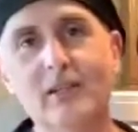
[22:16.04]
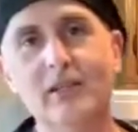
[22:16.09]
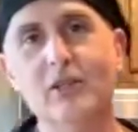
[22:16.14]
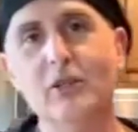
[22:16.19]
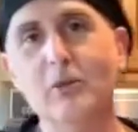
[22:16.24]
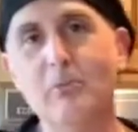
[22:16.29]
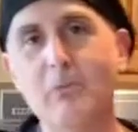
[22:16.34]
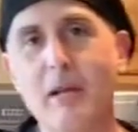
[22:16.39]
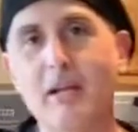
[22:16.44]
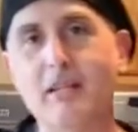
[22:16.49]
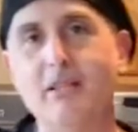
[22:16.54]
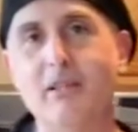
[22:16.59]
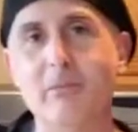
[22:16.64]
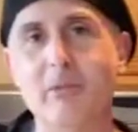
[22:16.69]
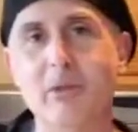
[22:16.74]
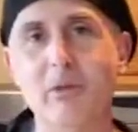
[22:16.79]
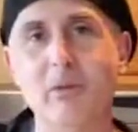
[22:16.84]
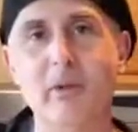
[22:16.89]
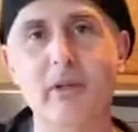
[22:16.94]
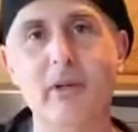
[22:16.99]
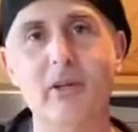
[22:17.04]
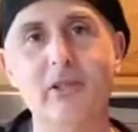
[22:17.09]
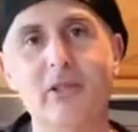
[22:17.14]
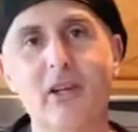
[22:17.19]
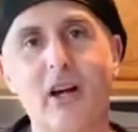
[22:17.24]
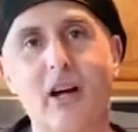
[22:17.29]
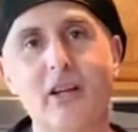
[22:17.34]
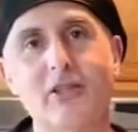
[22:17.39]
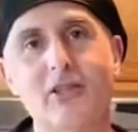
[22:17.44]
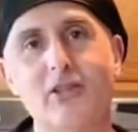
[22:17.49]
us and you make something with our
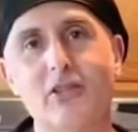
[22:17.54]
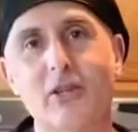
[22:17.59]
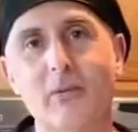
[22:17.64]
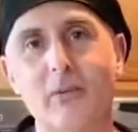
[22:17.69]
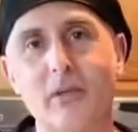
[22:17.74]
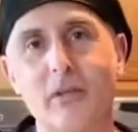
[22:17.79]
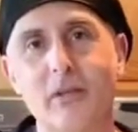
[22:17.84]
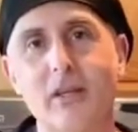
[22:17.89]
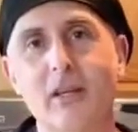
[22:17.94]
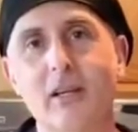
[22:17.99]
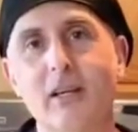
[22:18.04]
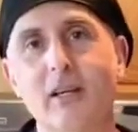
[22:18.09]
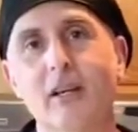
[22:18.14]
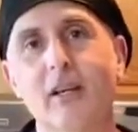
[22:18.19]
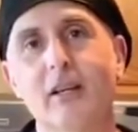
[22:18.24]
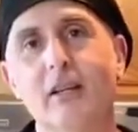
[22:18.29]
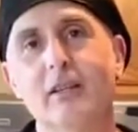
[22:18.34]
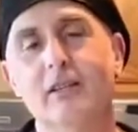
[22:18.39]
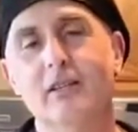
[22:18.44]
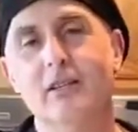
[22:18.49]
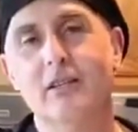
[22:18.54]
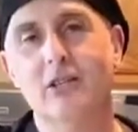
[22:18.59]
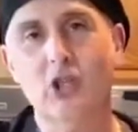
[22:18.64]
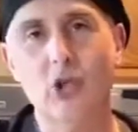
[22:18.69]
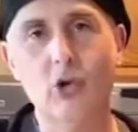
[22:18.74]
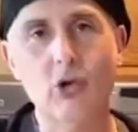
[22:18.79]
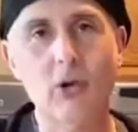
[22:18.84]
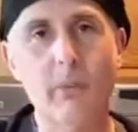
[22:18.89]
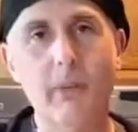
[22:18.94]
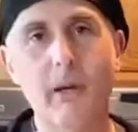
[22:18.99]
sauce or something,
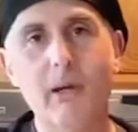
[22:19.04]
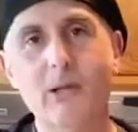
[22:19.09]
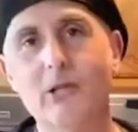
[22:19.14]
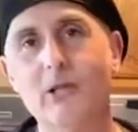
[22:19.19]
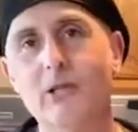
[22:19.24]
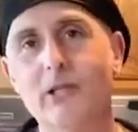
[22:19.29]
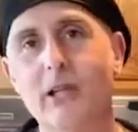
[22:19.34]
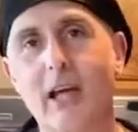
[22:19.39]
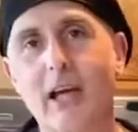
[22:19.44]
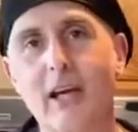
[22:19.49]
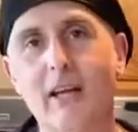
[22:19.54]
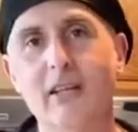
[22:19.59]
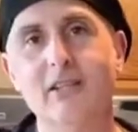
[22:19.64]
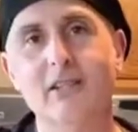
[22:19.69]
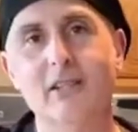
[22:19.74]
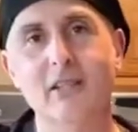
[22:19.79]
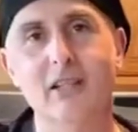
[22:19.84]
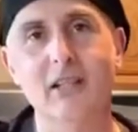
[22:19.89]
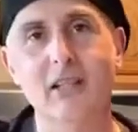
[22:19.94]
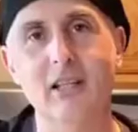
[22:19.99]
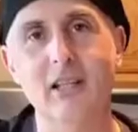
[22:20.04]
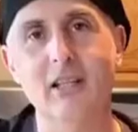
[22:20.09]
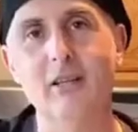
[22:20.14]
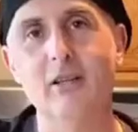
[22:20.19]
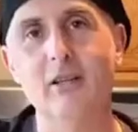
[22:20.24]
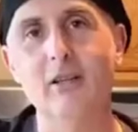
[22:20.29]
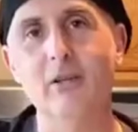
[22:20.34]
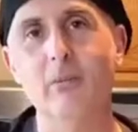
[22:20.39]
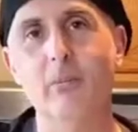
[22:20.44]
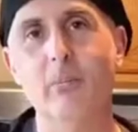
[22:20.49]
shoot a picture, tag us in it,
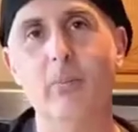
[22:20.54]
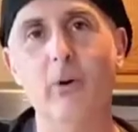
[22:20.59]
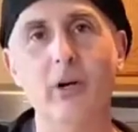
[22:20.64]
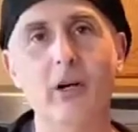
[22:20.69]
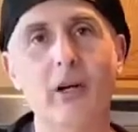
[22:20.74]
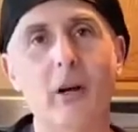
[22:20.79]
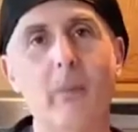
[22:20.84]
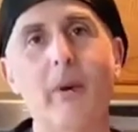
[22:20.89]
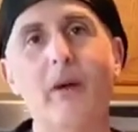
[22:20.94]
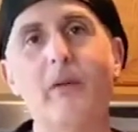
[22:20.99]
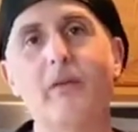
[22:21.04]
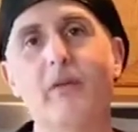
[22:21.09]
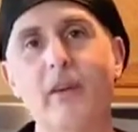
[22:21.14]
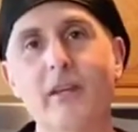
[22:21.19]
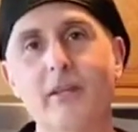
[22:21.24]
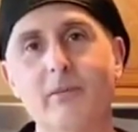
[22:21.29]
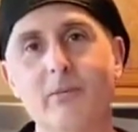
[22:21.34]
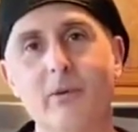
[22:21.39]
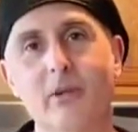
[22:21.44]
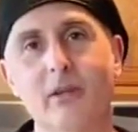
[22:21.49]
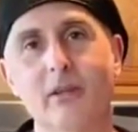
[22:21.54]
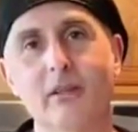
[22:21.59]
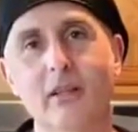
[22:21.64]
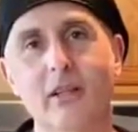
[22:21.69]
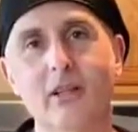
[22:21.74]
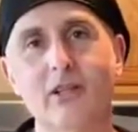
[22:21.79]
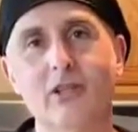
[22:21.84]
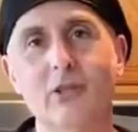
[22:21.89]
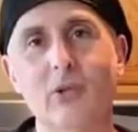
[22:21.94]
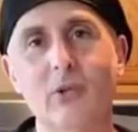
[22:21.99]
and put it up on Facebook and
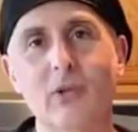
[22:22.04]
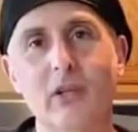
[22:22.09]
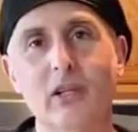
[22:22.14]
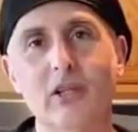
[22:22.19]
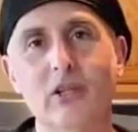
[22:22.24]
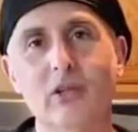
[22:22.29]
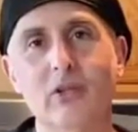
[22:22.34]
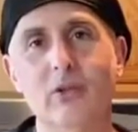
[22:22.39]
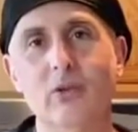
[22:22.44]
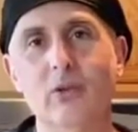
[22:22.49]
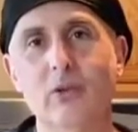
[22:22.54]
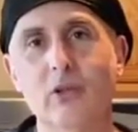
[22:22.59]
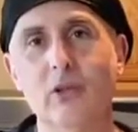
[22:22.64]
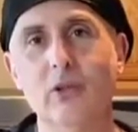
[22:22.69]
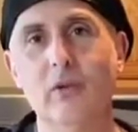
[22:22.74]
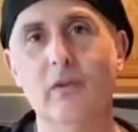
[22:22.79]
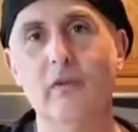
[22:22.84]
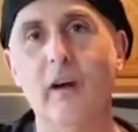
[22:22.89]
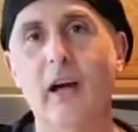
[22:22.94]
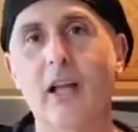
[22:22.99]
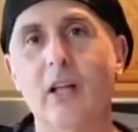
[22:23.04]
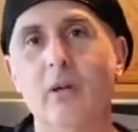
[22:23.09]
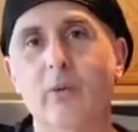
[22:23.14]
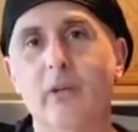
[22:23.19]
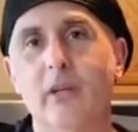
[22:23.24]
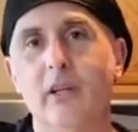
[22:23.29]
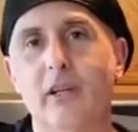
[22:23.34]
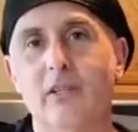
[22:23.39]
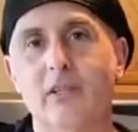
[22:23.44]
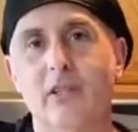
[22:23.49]
let us know that you're
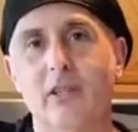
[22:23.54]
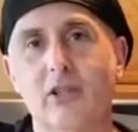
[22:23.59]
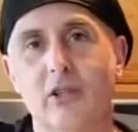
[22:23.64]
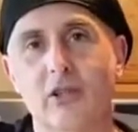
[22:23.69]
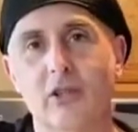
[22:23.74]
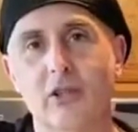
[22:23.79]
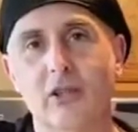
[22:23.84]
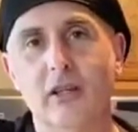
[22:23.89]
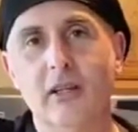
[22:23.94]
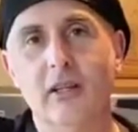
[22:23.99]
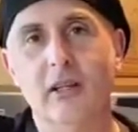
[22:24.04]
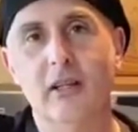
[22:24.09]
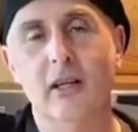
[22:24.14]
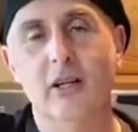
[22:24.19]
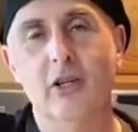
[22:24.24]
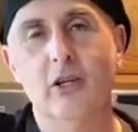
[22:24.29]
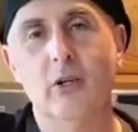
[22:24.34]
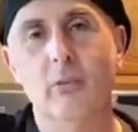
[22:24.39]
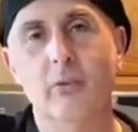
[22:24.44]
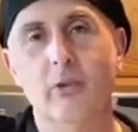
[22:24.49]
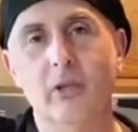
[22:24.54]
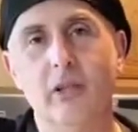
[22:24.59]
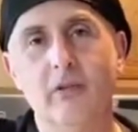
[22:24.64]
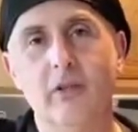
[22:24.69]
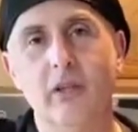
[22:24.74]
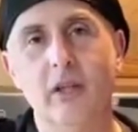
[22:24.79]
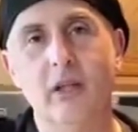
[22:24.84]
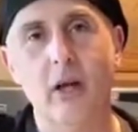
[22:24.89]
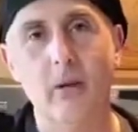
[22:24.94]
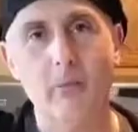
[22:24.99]
following us and you're
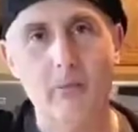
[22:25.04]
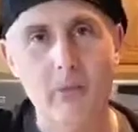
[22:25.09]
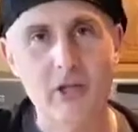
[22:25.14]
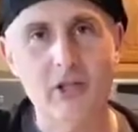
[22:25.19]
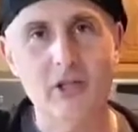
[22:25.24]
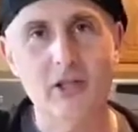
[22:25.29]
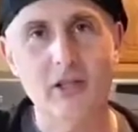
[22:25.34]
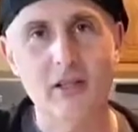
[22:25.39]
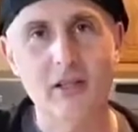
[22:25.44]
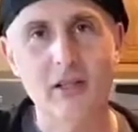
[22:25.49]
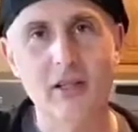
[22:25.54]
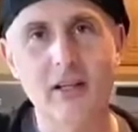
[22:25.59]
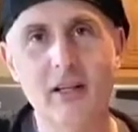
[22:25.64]
believing in our mission.